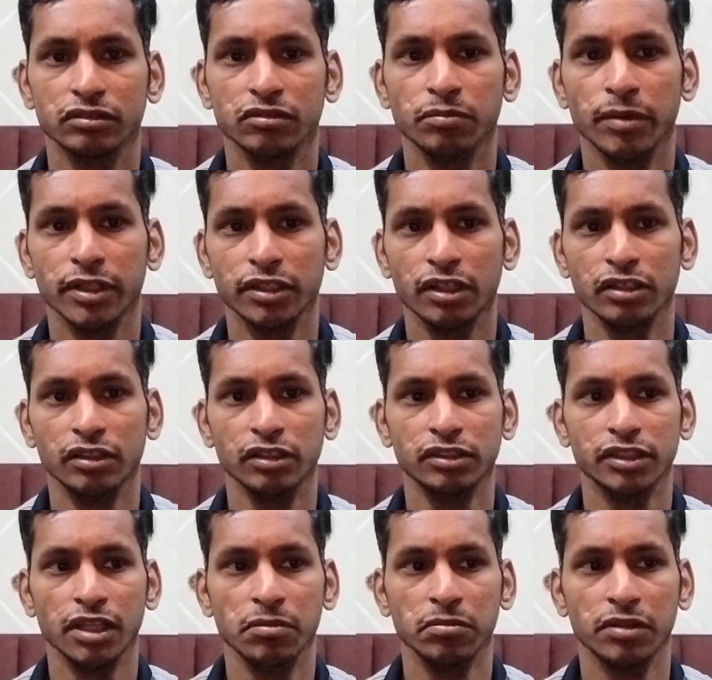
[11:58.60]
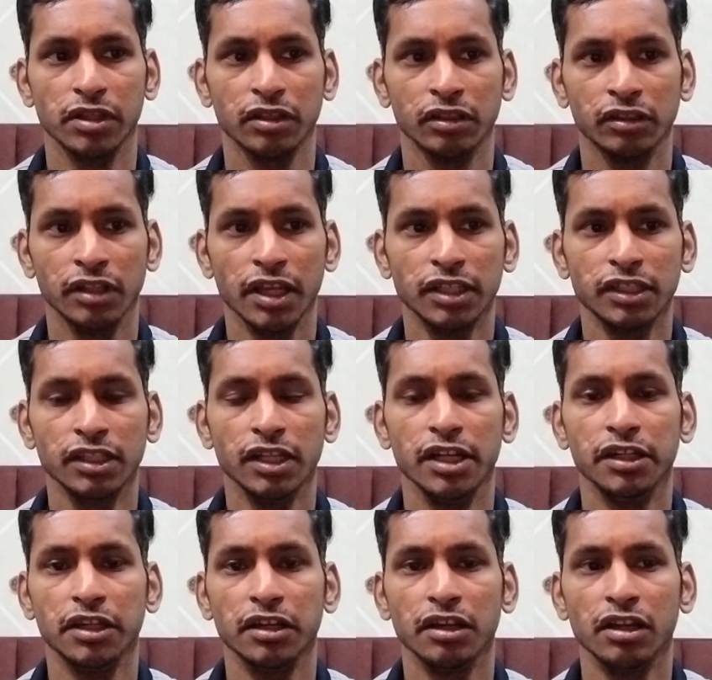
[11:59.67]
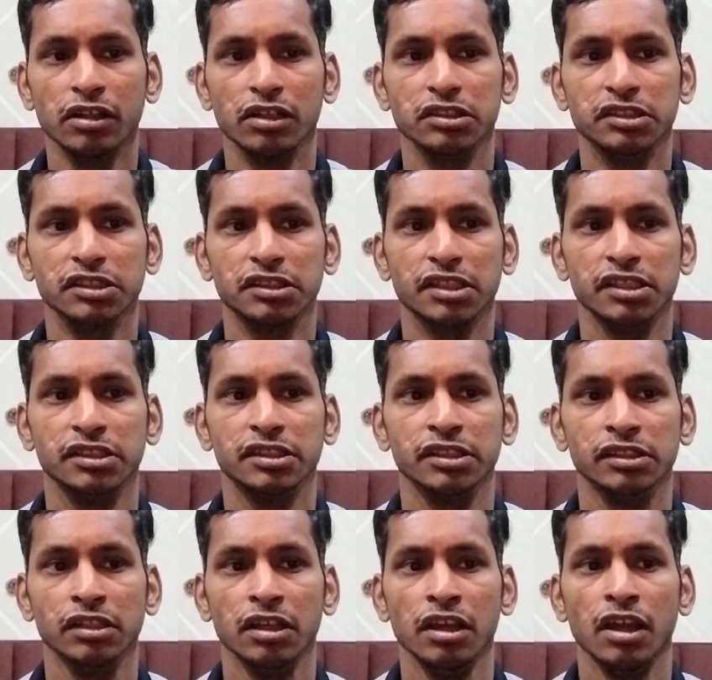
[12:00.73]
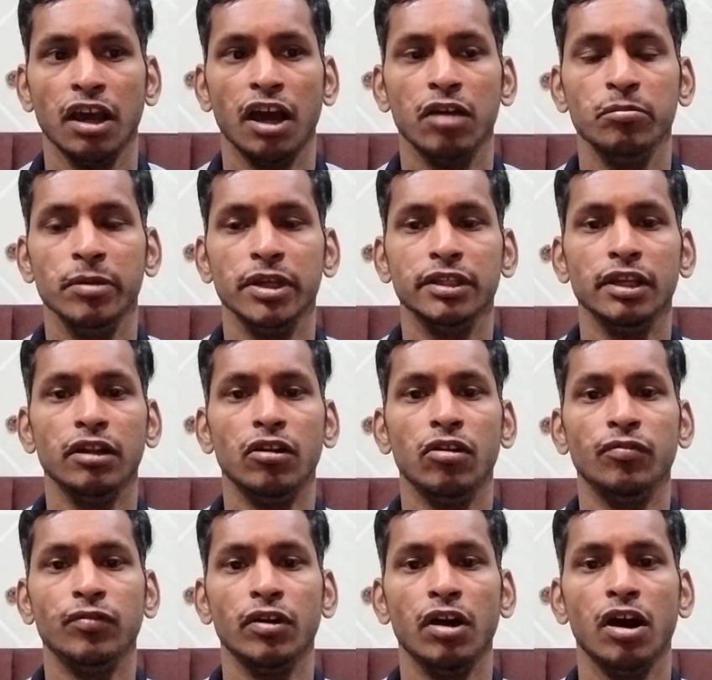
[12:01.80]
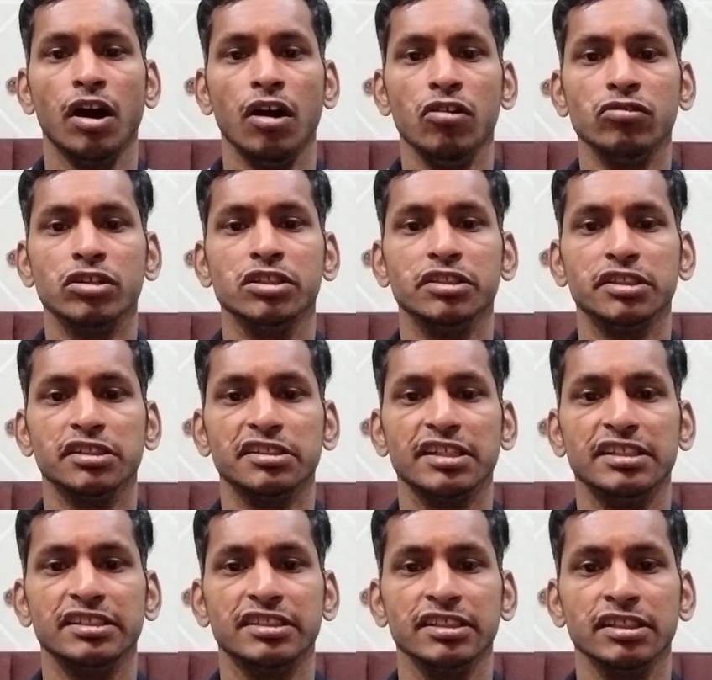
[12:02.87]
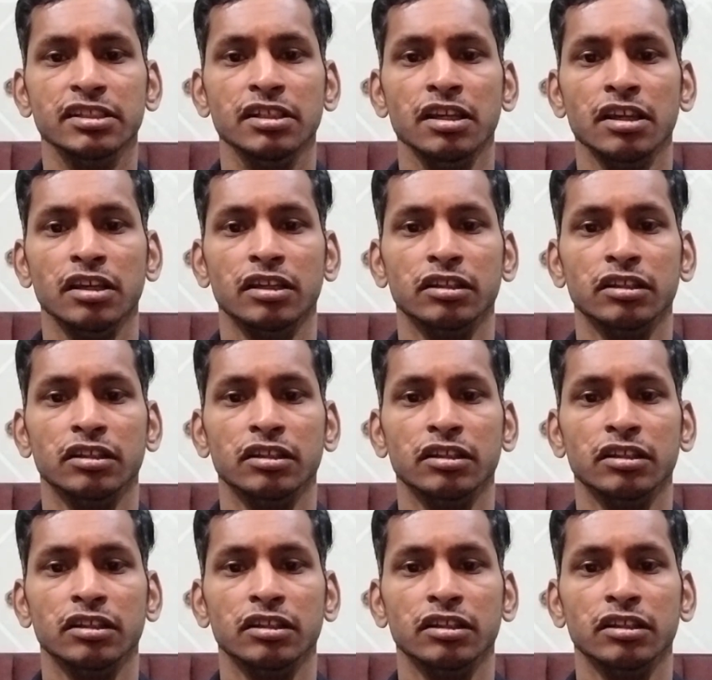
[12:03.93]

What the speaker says: measure the same thing. Next is internal consistency, a measure of how consistency